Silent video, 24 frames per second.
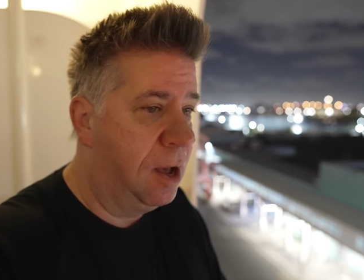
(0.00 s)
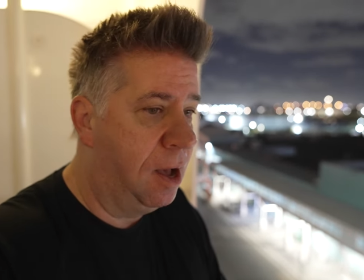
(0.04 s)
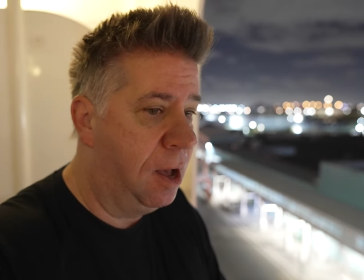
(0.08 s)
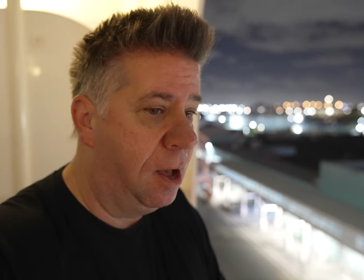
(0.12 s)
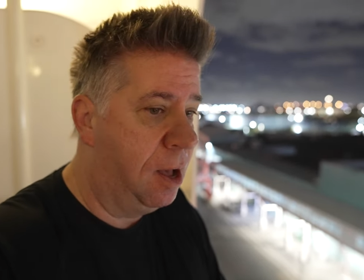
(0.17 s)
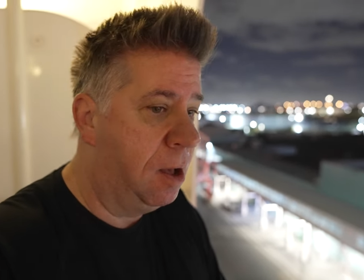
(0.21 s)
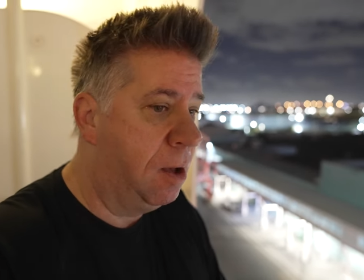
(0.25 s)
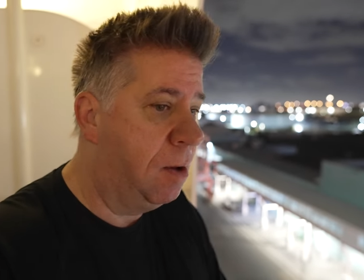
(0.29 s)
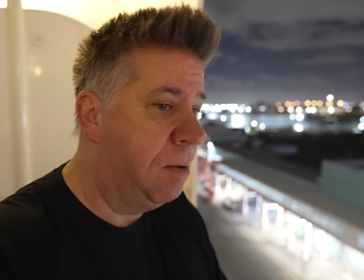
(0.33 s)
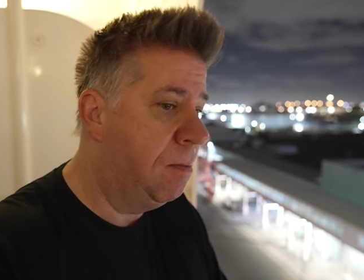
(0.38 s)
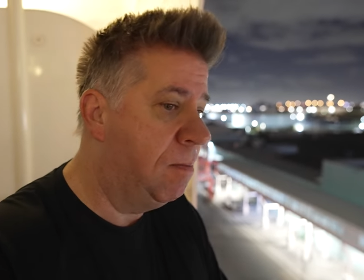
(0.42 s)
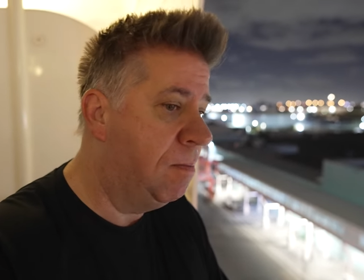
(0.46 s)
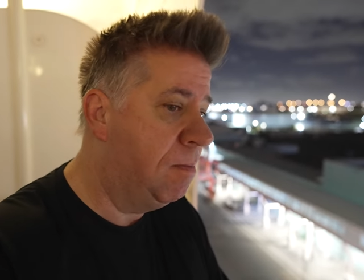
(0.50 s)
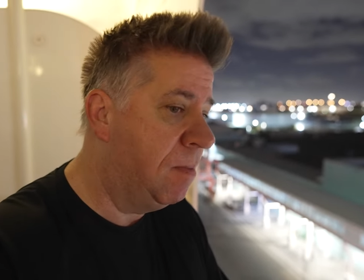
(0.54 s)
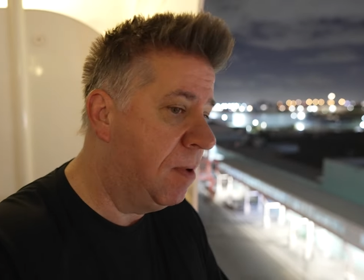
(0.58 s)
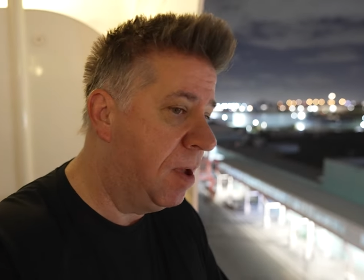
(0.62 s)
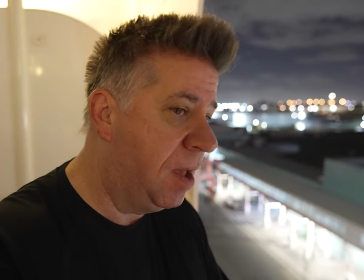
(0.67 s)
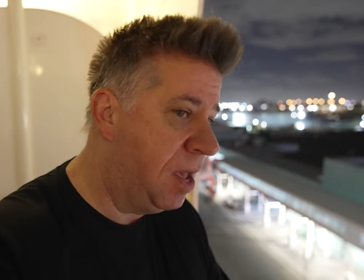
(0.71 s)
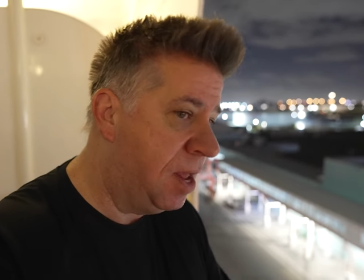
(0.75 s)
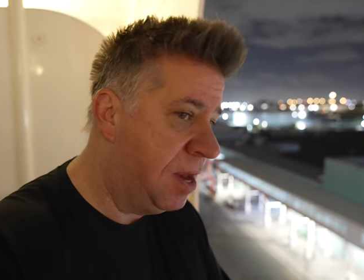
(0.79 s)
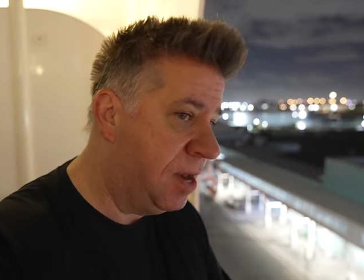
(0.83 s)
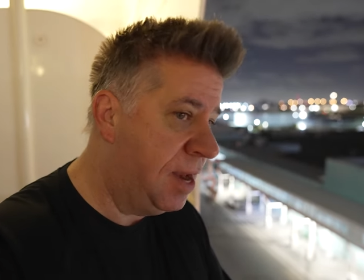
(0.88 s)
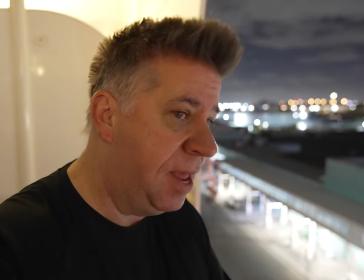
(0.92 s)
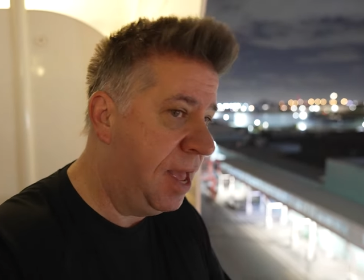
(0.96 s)
um,
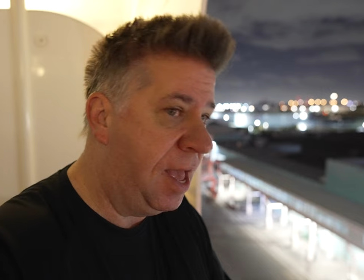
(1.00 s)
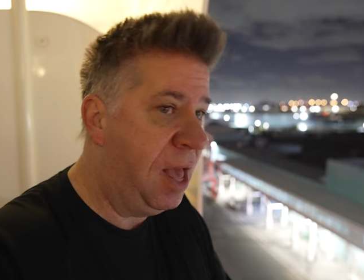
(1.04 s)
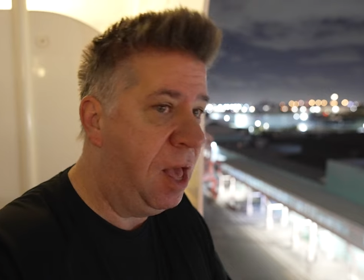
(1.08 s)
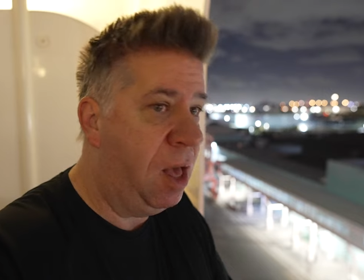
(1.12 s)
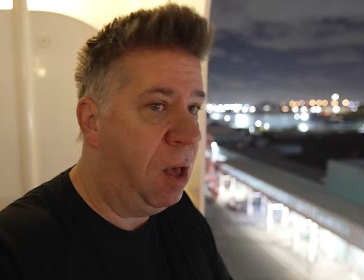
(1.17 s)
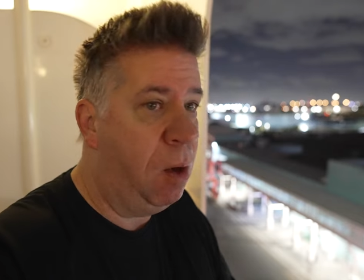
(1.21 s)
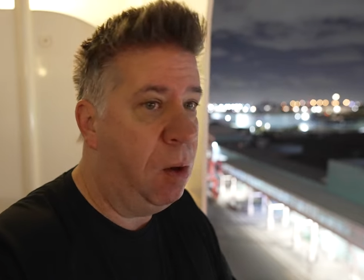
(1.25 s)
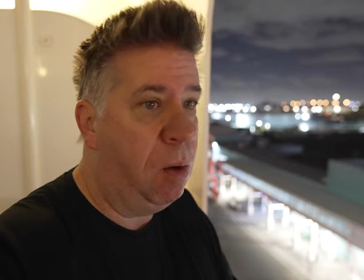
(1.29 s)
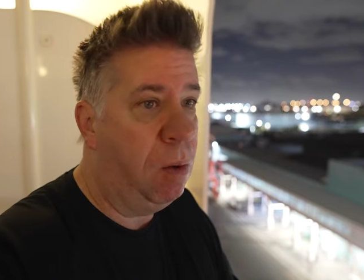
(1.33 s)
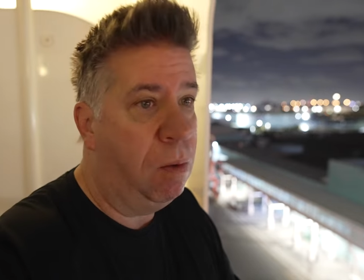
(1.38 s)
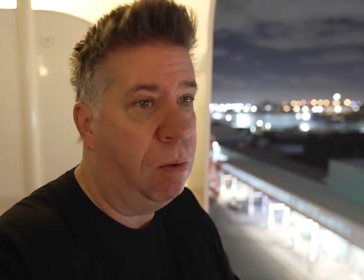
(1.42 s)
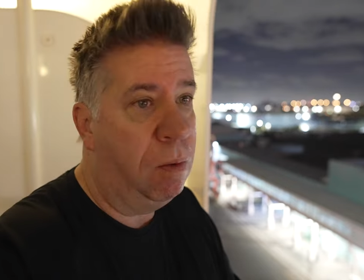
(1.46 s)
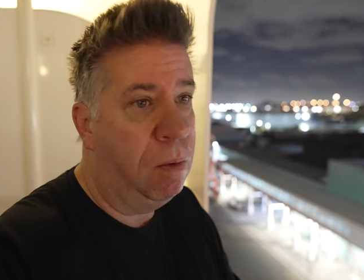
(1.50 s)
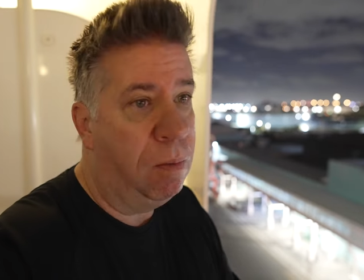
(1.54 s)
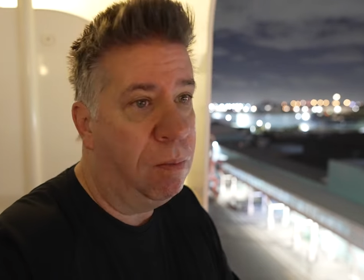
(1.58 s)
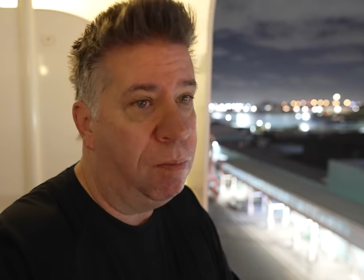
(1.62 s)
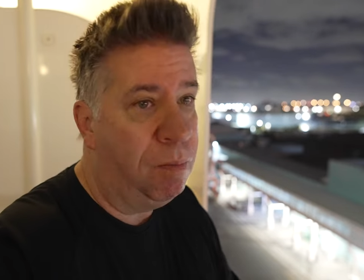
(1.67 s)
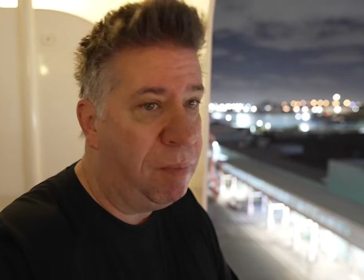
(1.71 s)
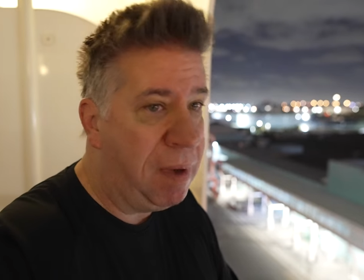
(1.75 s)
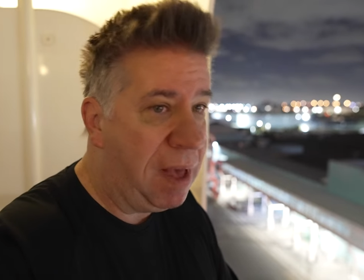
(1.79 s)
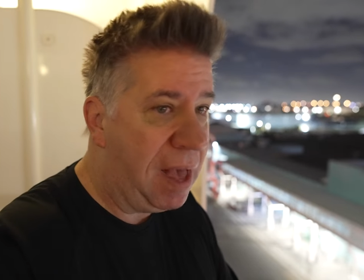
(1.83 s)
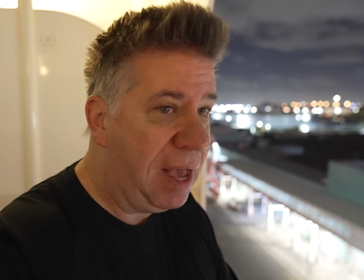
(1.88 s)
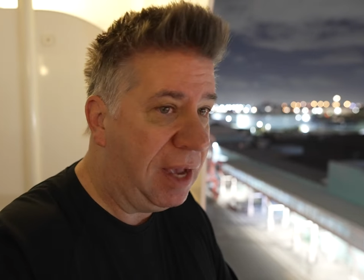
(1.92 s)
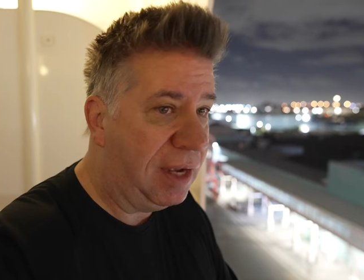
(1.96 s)
and now
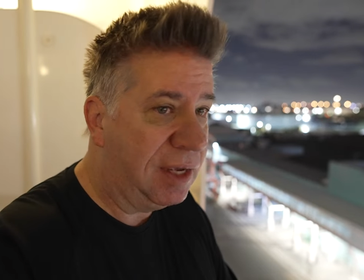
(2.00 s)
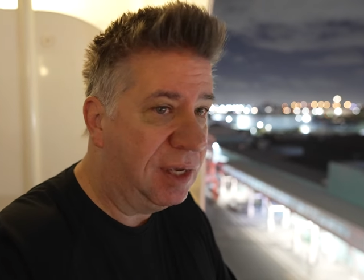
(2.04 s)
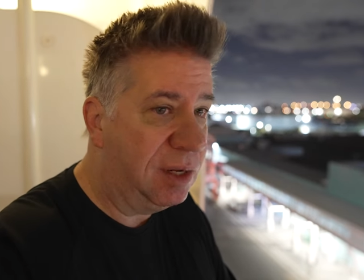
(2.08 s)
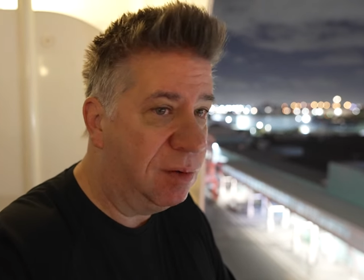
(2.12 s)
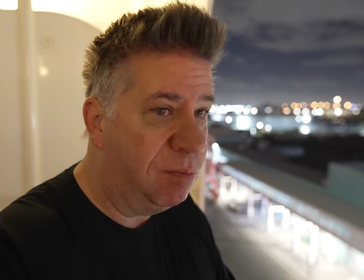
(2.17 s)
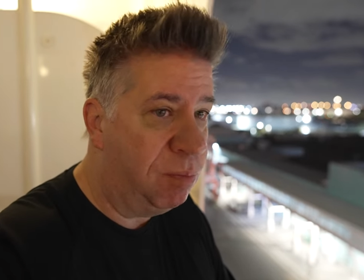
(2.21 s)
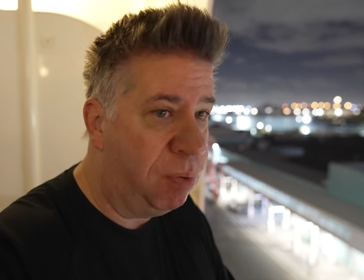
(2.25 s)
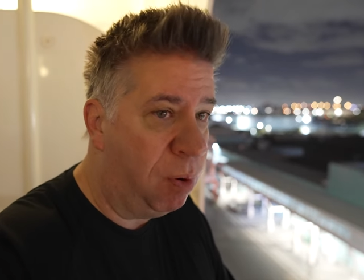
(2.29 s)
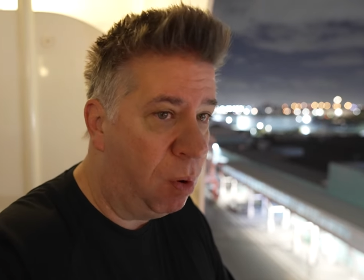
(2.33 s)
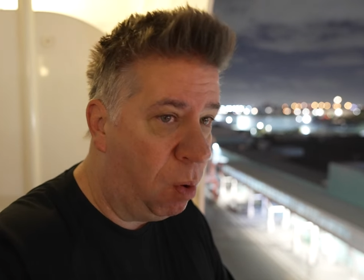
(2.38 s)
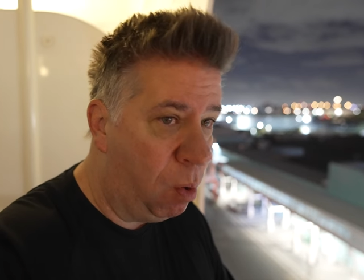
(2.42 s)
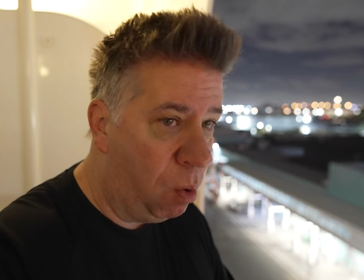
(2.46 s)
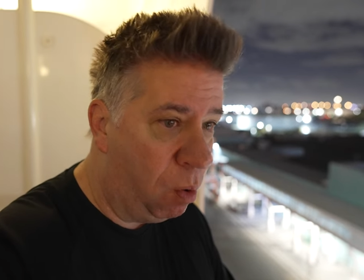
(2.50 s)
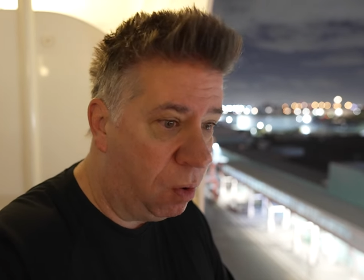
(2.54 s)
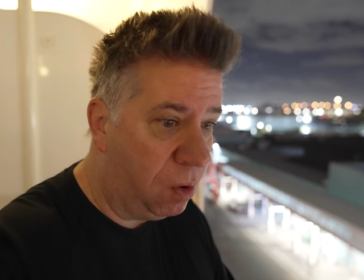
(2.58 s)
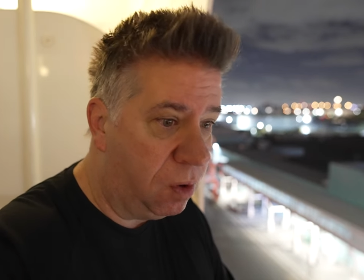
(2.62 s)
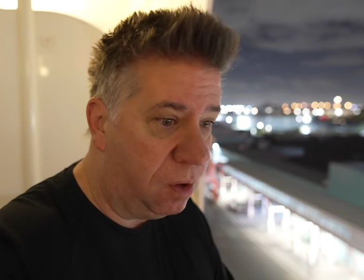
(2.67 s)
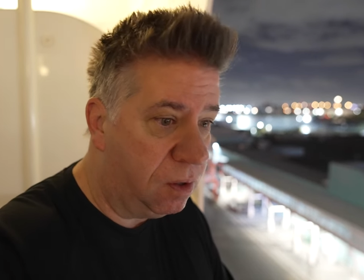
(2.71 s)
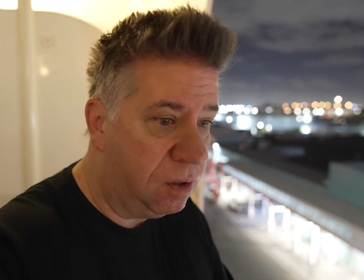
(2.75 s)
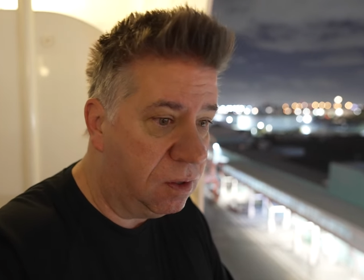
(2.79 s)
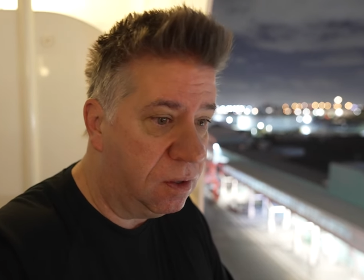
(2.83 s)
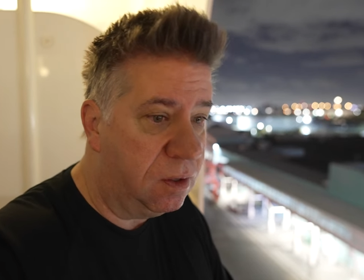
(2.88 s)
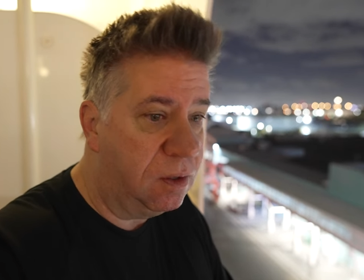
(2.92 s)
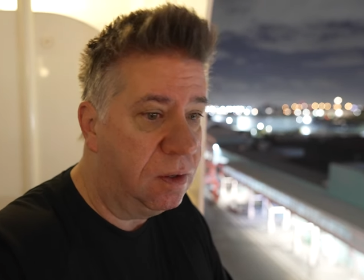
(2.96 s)
back in port.